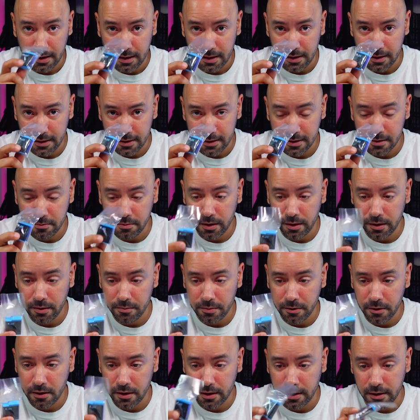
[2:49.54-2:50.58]
This is very
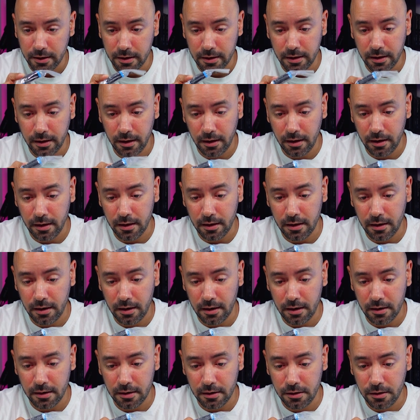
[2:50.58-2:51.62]
important.
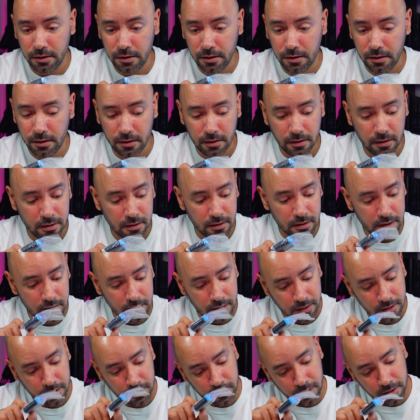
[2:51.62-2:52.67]
You are
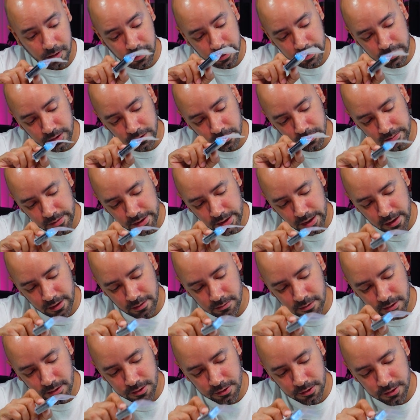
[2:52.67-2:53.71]
not going to be
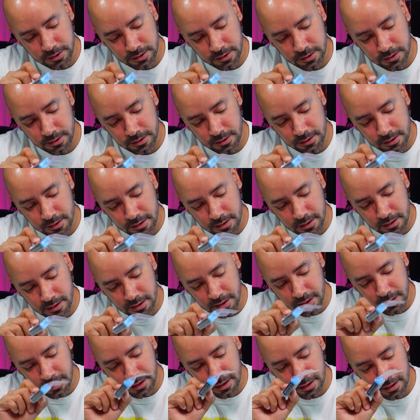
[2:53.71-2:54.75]
able to use
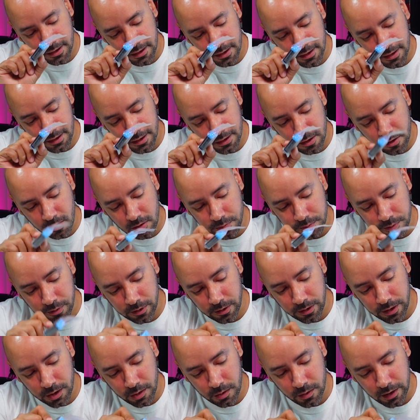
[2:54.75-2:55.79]
the
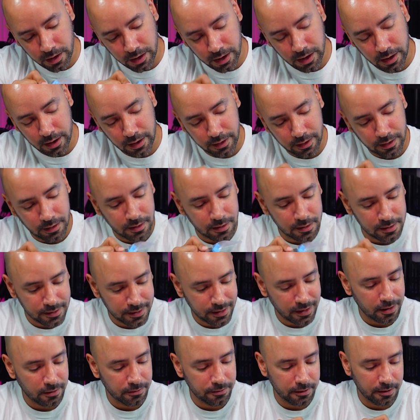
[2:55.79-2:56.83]
GoPro Hero 8,
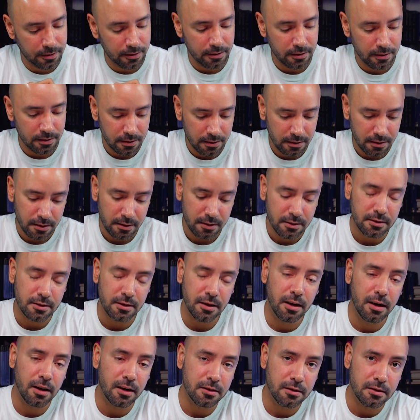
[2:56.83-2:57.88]
7,
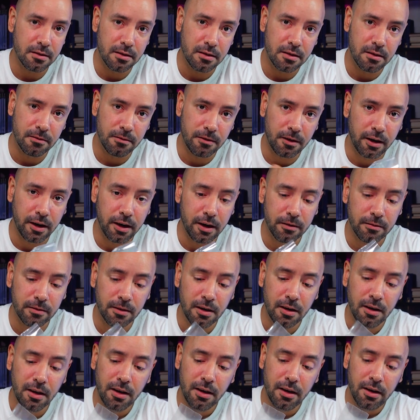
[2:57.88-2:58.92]
6, 5
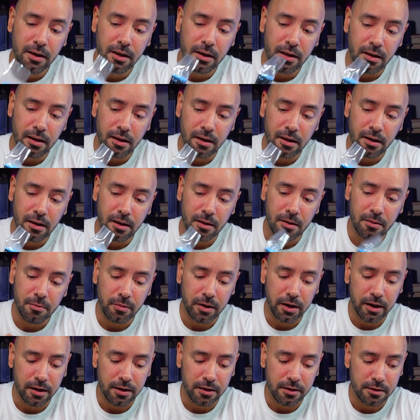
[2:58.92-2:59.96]

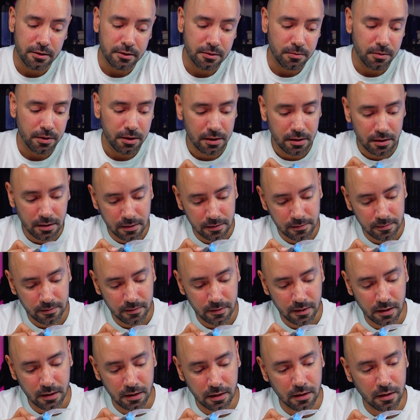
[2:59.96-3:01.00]
batteries with the